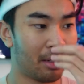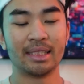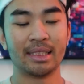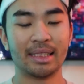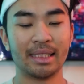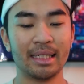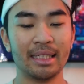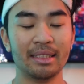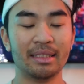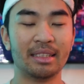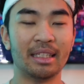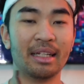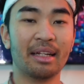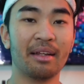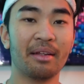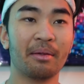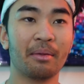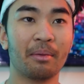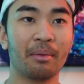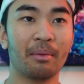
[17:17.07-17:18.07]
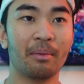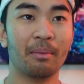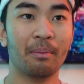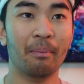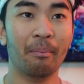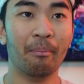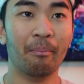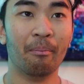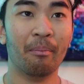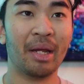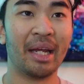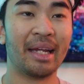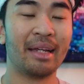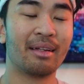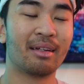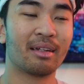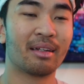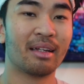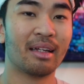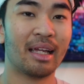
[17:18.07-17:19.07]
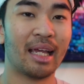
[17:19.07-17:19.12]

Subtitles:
She didn't make